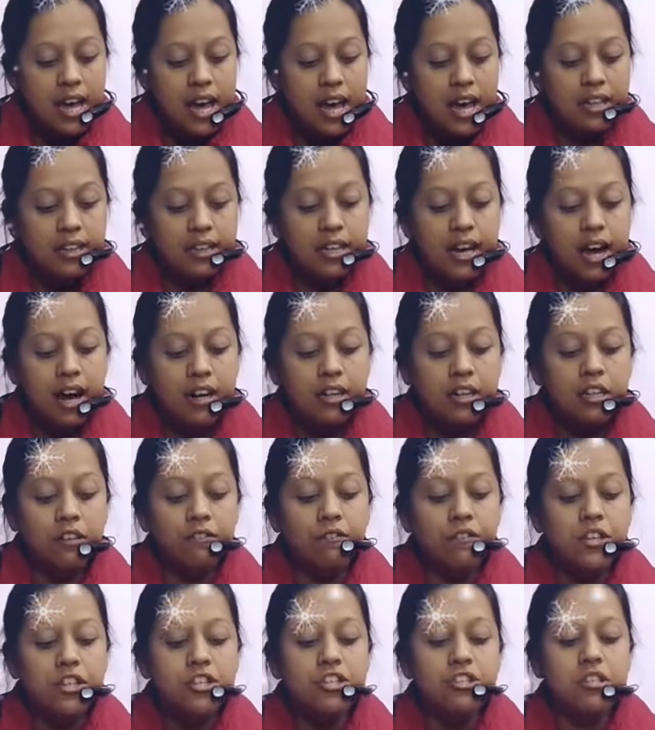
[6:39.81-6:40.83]
and the
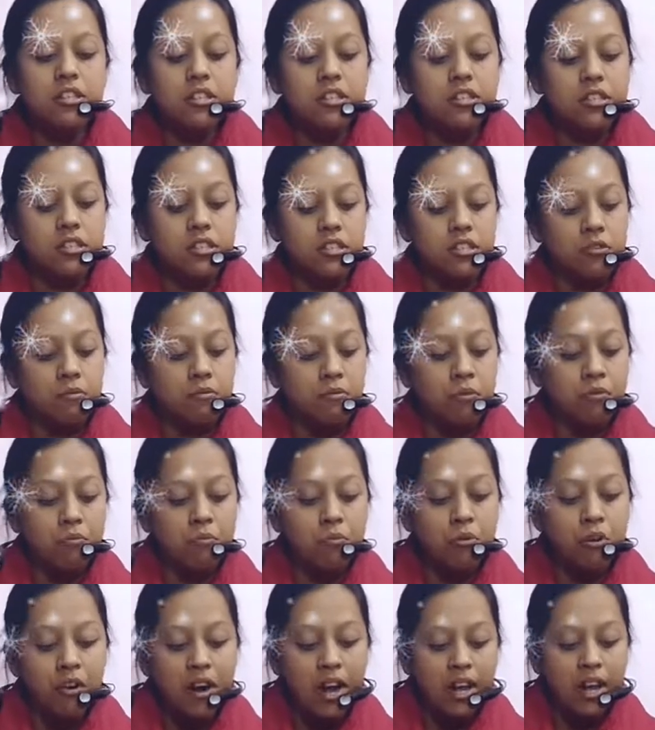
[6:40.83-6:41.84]
artificial system of
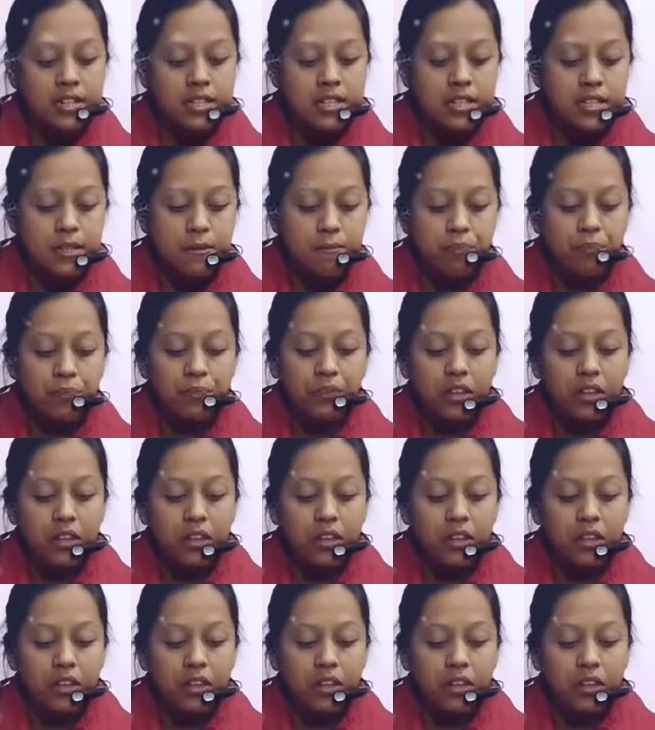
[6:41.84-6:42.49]
morality.